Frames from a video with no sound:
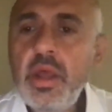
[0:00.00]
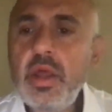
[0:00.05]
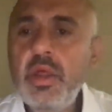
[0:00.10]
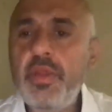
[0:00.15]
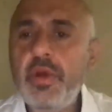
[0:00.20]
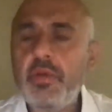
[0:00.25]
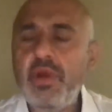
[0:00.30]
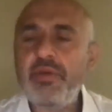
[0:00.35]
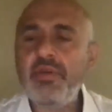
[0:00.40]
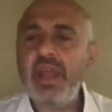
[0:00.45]

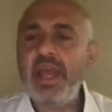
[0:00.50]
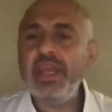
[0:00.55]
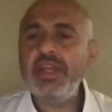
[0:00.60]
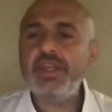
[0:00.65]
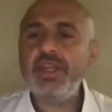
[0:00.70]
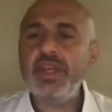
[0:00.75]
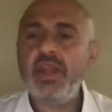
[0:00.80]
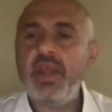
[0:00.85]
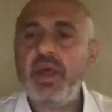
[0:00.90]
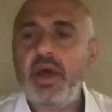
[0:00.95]
The
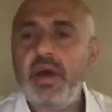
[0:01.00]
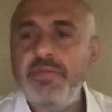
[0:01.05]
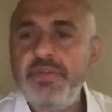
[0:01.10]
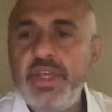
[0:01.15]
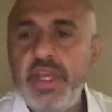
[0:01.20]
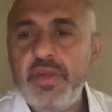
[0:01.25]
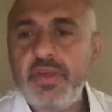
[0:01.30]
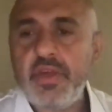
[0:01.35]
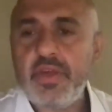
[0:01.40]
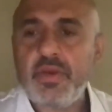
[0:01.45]
revelation of
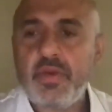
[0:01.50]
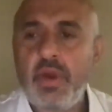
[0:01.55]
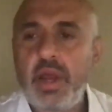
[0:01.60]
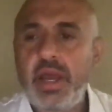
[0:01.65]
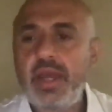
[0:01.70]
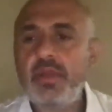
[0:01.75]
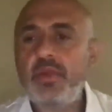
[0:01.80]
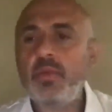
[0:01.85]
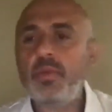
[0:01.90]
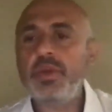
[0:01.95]
Jesus
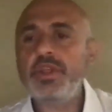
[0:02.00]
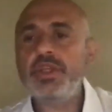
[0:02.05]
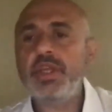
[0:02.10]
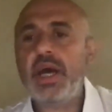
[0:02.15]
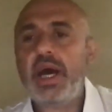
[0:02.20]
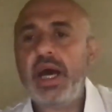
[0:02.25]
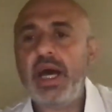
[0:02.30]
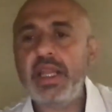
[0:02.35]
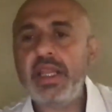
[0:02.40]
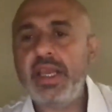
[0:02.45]
Christ, which
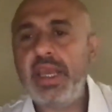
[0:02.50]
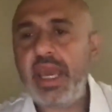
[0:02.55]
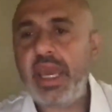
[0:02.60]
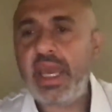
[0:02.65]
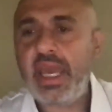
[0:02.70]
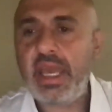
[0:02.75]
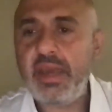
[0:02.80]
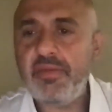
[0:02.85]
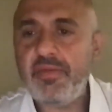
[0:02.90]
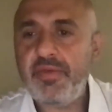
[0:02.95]
God
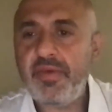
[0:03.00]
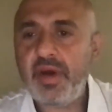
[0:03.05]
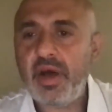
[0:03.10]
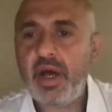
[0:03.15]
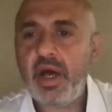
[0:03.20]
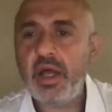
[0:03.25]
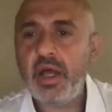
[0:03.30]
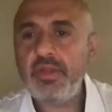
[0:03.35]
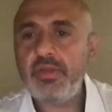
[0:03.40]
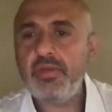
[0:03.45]
gave
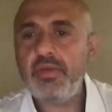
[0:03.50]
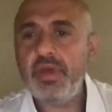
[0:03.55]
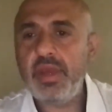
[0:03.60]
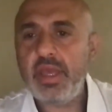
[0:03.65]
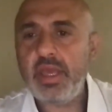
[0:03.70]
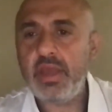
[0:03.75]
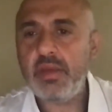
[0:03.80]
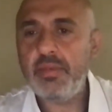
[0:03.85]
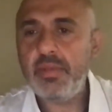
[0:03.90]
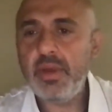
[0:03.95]
unto
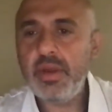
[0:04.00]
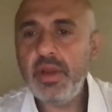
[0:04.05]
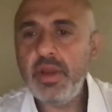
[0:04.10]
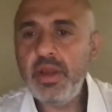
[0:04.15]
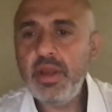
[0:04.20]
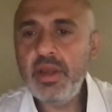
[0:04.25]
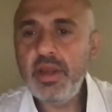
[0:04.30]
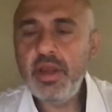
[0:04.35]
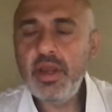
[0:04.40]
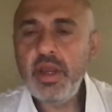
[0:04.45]
him
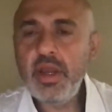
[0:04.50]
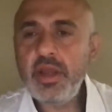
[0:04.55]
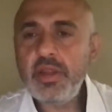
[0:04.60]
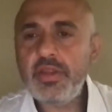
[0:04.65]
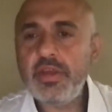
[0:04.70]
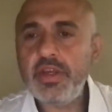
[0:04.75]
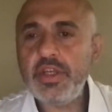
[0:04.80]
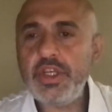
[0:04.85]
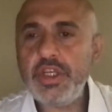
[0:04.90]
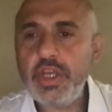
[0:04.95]

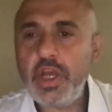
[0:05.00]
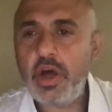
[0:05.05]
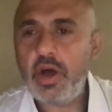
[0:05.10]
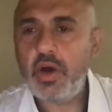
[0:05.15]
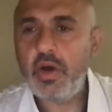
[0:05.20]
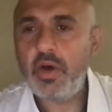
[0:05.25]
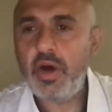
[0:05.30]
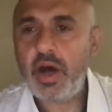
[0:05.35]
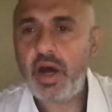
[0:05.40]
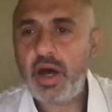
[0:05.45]
to
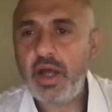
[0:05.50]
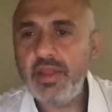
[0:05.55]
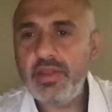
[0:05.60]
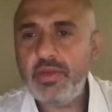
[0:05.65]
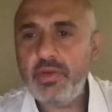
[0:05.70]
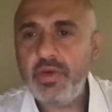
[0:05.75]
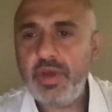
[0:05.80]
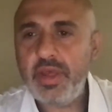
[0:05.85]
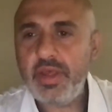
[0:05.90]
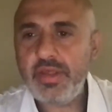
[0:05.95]
show
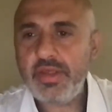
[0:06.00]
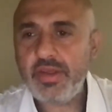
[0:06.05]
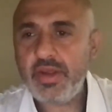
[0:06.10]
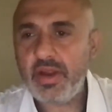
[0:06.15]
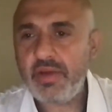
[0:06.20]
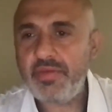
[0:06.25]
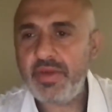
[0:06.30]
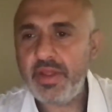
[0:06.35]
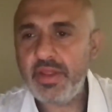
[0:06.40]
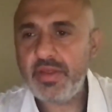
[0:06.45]
unto his
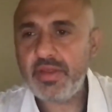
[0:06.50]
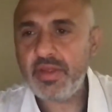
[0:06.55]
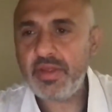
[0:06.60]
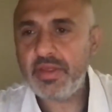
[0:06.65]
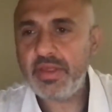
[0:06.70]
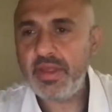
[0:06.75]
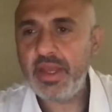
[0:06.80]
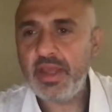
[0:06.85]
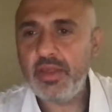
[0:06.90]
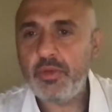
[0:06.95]
servants
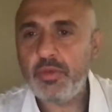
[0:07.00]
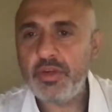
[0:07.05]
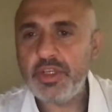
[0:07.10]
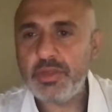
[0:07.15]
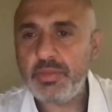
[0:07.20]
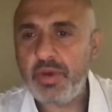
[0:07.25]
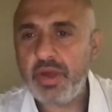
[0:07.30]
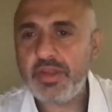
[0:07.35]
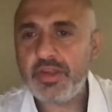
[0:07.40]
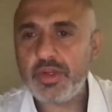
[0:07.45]
things
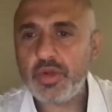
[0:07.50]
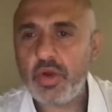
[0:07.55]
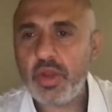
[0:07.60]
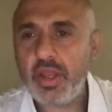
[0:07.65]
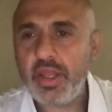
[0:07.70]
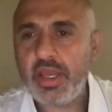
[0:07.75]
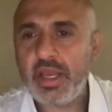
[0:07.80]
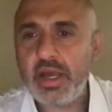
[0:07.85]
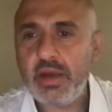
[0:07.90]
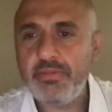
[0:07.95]
which must
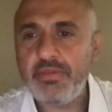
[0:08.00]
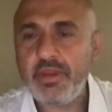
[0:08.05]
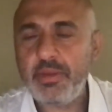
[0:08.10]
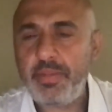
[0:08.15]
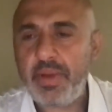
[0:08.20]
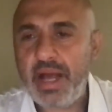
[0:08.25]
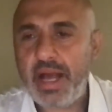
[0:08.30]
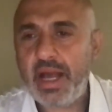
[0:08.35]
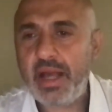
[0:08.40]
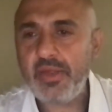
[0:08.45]
shortly come to
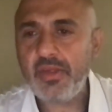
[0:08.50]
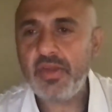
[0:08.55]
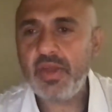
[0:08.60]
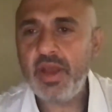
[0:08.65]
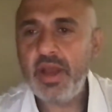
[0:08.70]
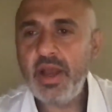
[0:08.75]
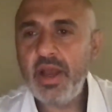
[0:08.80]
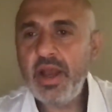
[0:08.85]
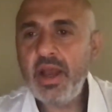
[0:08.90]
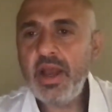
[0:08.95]
pass.
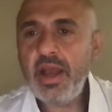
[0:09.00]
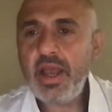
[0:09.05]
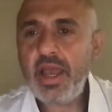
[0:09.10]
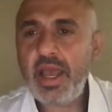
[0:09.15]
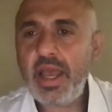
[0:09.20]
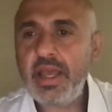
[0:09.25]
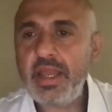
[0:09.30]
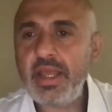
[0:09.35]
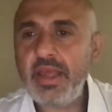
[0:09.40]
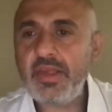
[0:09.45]

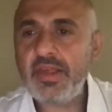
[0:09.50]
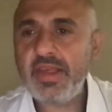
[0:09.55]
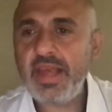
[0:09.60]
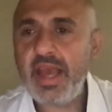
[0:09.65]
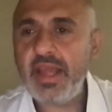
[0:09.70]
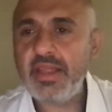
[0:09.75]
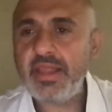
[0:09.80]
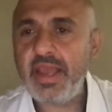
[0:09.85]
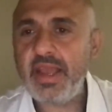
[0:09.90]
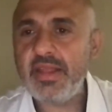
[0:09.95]
And he
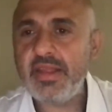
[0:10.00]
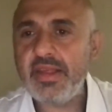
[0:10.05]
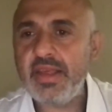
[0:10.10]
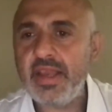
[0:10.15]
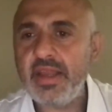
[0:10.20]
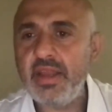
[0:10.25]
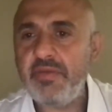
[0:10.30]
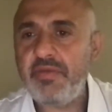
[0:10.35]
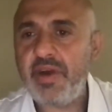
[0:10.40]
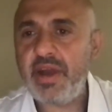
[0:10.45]
sent and
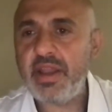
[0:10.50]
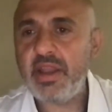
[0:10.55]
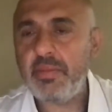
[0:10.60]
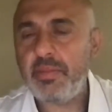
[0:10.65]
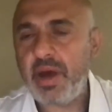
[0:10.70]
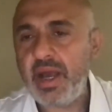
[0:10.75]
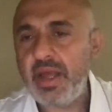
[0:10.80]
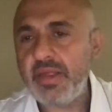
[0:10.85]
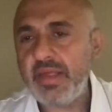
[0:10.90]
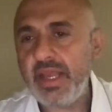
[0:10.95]
signified it
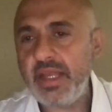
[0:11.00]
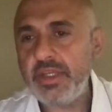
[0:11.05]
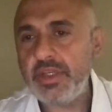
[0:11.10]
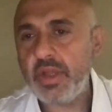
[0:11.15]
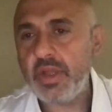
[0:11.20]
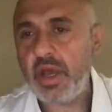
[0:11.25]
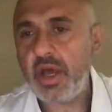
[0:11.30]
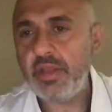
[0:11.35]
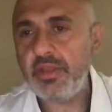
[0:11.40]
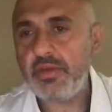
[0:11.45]
by his
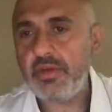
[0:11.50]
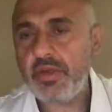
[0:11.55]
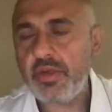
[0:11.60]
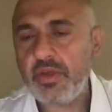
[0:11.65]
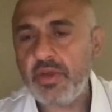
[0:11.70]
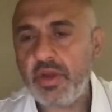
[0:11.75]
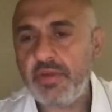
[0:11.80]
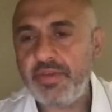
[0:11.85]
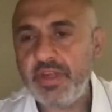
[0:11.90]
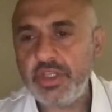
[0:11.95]
angel unto his
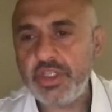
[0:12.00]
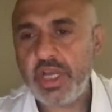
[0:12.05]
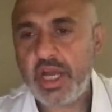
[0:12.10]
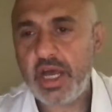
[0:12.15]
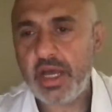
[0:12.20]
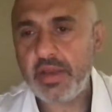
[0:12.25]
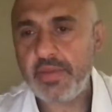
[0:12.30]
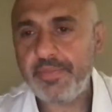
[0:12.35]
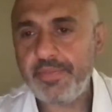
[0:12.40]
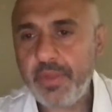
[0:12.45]
servant
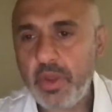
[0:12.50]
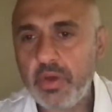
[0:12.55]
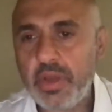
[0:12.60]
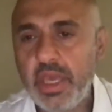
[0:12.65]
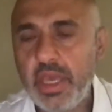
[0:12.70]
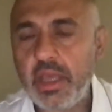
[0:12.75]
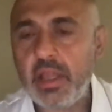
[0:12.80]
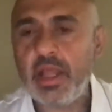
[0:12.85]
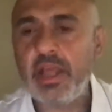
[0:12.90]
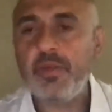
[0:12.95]
John.
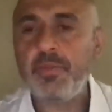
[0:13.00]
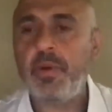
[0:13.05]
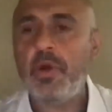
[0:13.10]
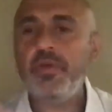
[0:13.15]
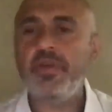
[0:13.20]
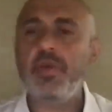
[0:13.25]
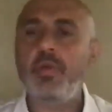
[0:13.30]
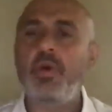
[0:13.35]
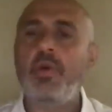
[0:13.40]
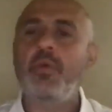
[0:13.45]
Okay, let's
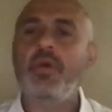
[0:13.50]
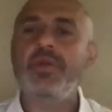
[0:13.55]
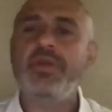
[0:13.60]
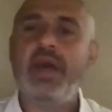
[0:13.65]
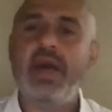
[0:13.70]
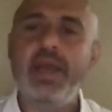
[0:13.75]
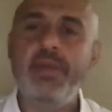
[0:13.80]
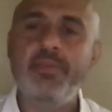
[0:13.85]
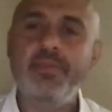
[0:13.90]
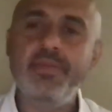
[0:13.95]
post it one more
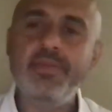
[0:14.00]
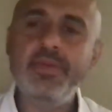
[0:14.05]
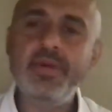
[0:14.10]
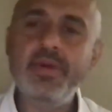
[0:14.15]
time.